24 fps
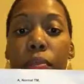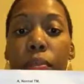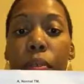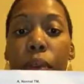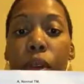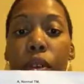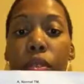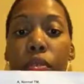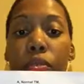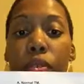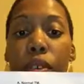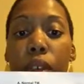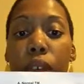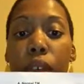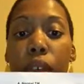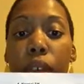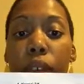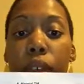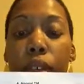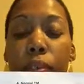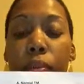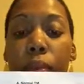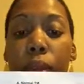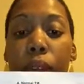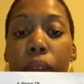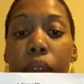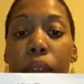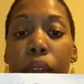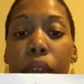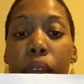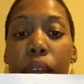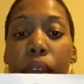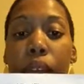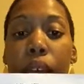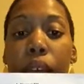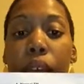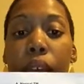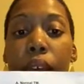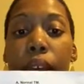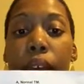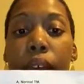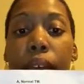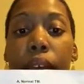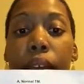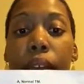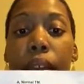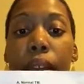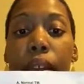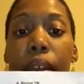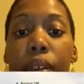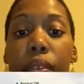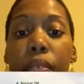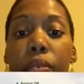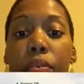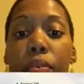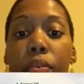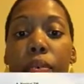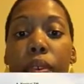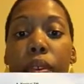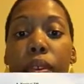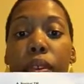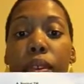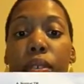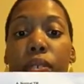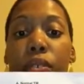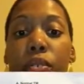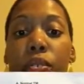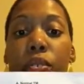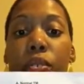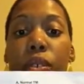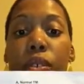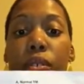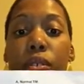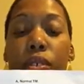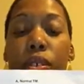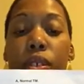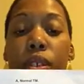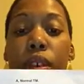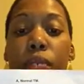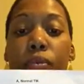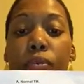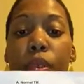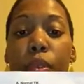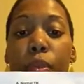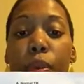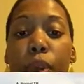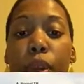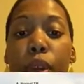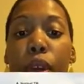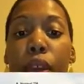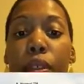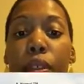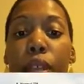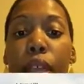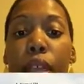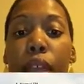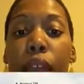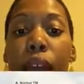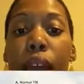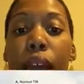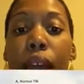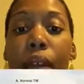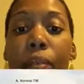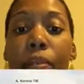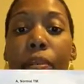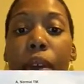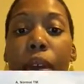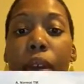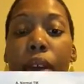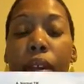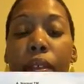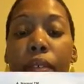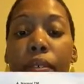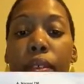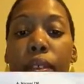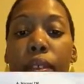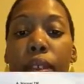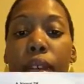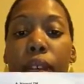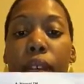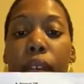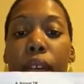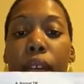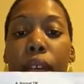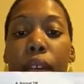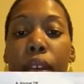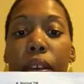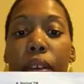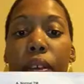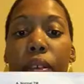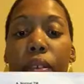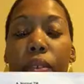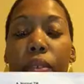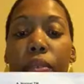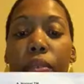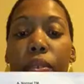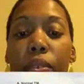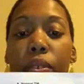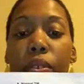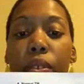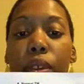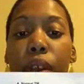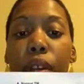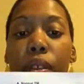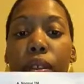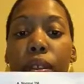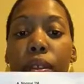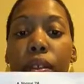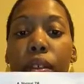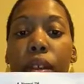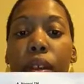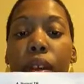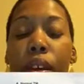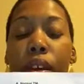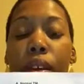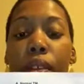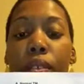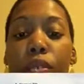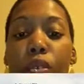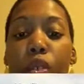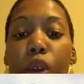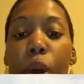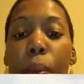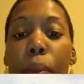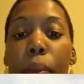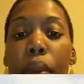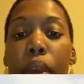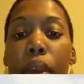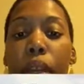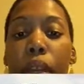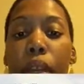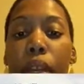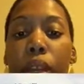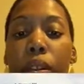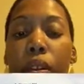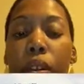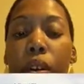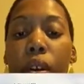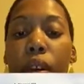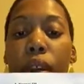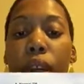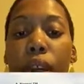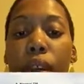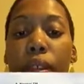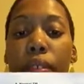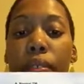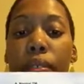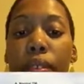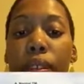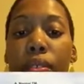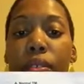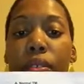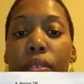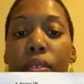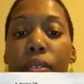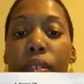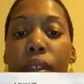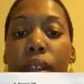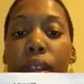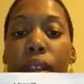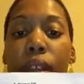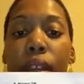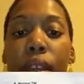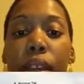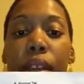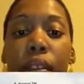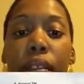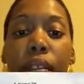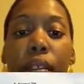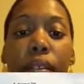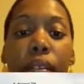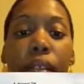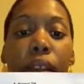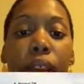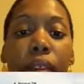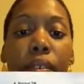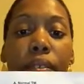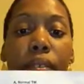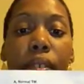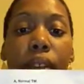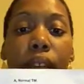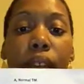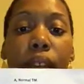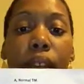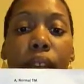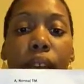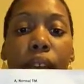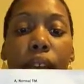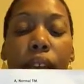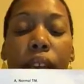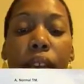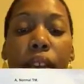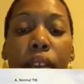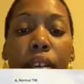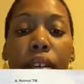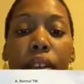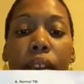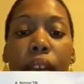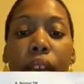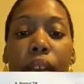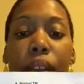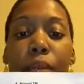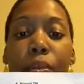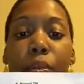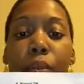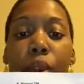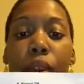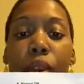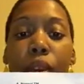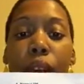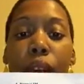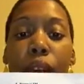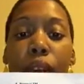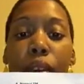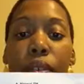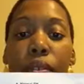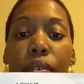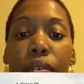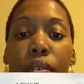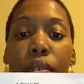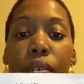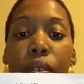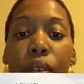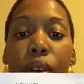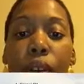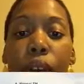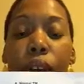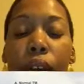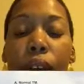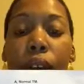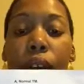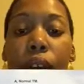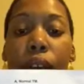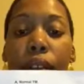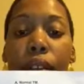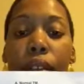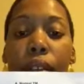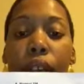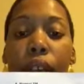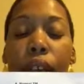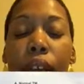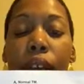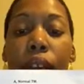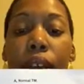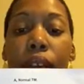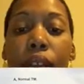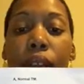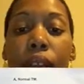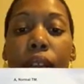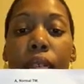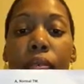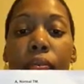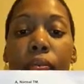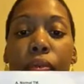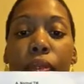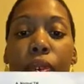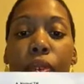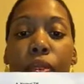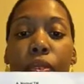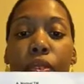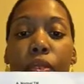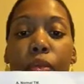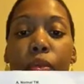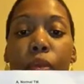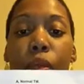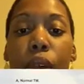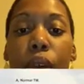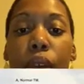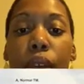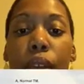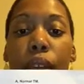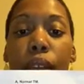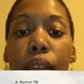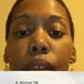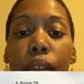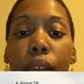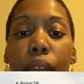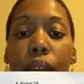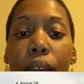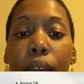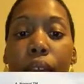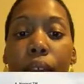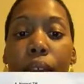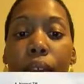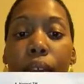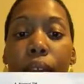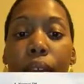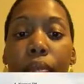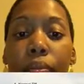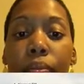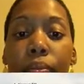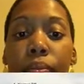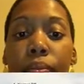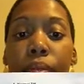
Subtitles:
bulging a little bit. There's a distortion of what we call the landmarks in the ears, which are the normal little organs that you see in there. You're not seeing it clearly anymore like you saw in the first one in A.